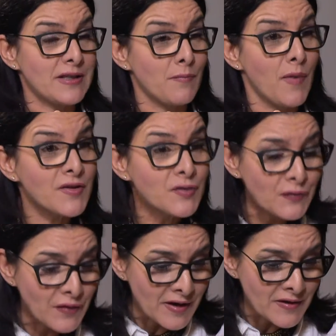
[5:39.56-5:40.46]
mass
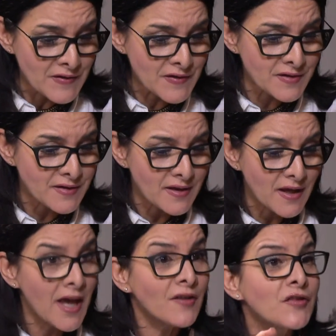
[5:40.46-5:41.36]
surveillance
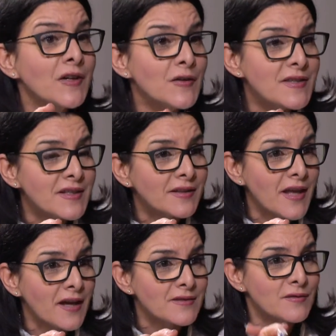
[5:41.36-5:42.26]
and terrorist
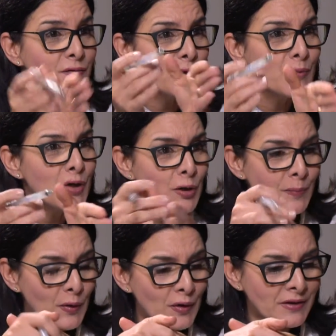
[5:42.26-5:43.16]
attacks. From your
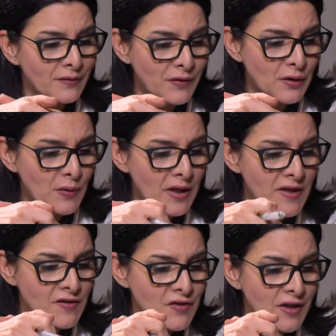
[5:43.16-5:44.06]
point of view,
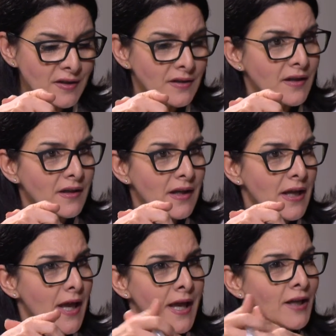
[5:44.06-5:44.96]
is there
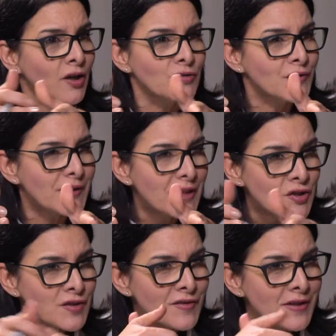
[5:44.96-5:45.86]
any
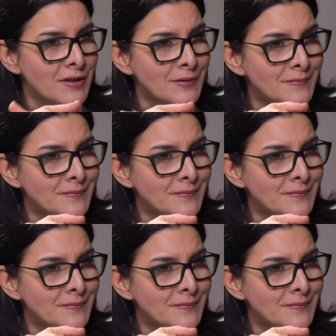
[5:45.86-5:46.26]
contradictions here?